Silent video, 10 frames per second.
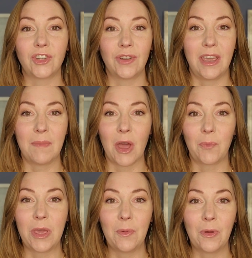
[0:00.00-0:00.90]
or email.
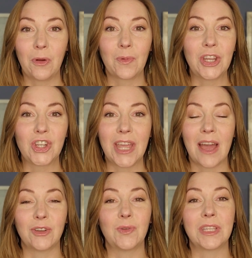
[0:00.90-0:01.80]
People are reaching
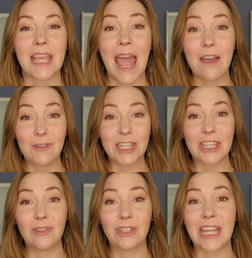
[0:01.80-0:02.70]
out to us every
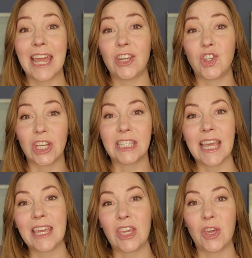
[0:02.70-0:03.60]
single day, just
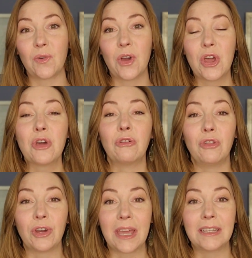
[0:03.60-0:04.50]
like you,
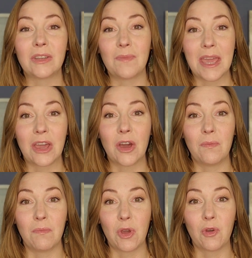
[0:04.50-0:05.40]
looking to make a
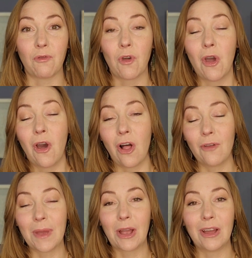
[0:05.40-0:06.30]
move. All
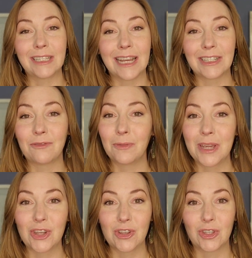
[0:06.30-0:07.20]
of my contact
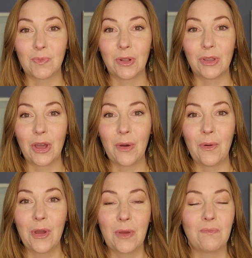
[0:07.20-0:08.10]
information is below.
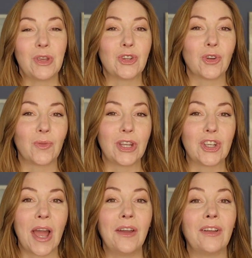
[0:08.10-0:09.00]
Be sure to reach
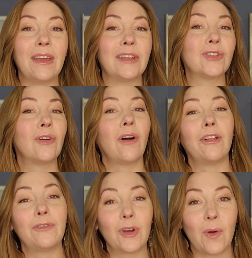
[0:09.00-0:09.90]
out and I'll answer
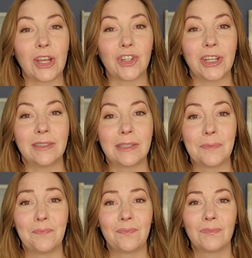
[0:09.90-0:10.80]
all of your questions.
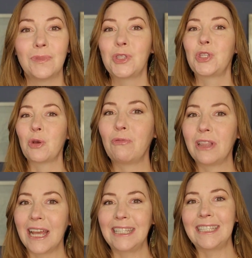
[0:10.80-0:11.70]
So
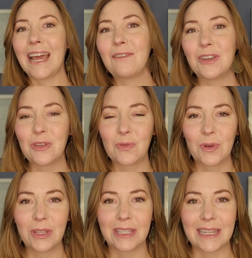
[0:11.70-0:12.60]
let's dive into the
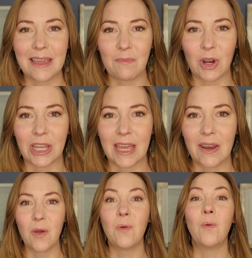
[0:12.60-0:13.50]
real estate
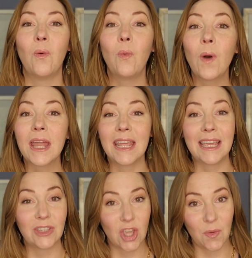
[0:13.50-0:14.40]
market. What
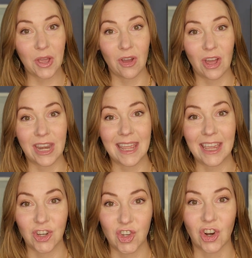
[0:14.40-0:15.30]
is going on
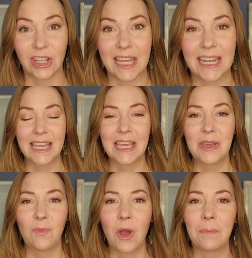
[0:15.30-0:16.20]
in Charlotte?
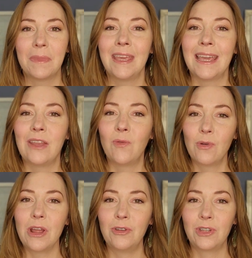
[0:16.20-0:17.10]
Well, in
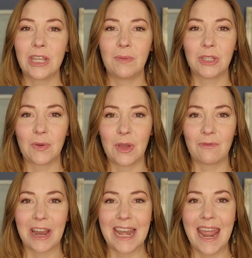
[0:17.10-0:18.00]
order to understand what's going on
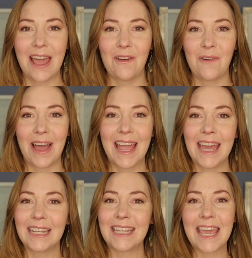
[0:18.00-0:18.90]
right now, I
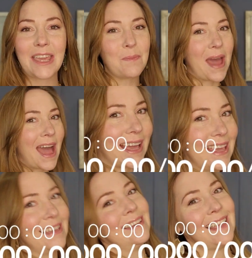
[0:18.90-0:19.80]
gotta take you back
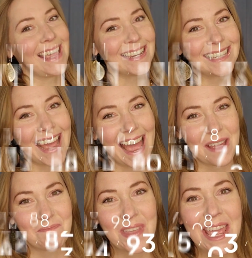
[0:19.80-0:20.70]
in time,